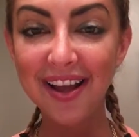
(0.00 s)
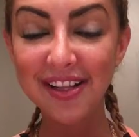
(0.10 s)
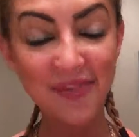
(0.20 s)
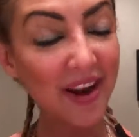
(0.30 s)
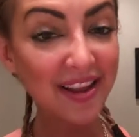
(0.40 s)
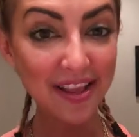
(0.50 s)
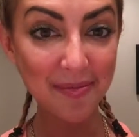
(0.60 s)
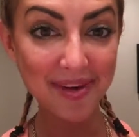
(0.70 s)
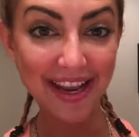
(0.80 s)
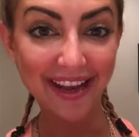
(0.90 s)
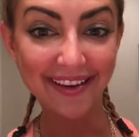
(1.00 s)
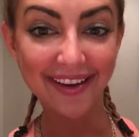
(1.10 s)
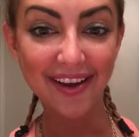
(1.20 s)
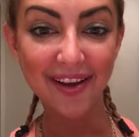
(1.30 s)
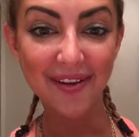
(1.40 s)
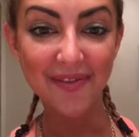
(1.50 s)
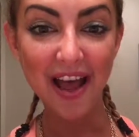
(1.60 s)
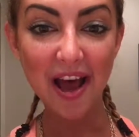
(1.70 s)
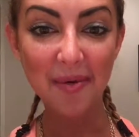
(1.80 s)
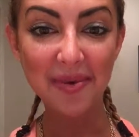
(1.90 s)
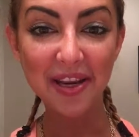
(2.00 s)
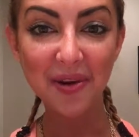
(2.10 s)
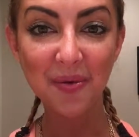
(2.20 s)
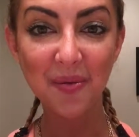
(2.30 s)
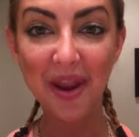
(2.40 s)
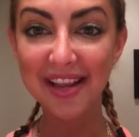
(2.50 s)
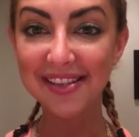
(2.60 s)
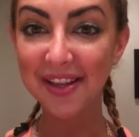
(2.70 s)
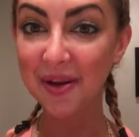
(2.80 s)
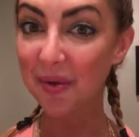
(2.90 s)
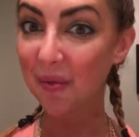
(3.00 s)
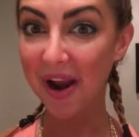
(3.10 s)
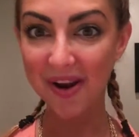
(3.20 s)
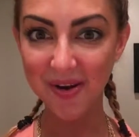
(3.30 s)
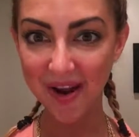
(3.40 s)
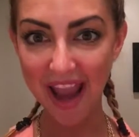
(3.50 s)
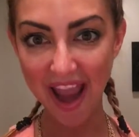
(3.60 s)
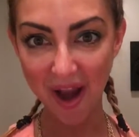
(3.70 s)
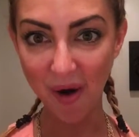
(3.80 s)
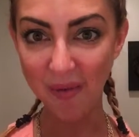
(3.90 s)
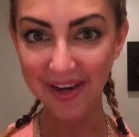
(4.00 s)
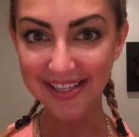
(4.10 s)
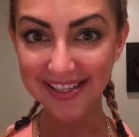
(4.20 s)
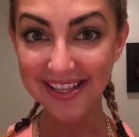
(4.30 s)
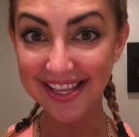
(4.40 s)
It's very limiting of how many ways that you can wear your hair when it's